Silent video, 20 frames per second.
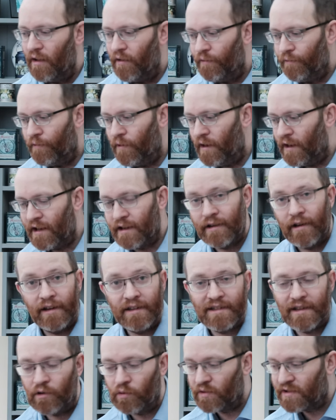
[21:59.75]
Really
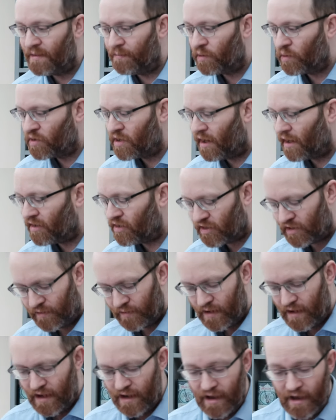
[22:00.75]
nice little simple touch.
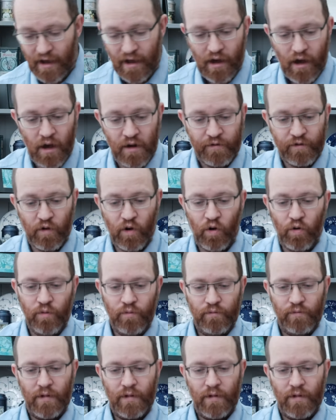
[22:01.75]
Overall,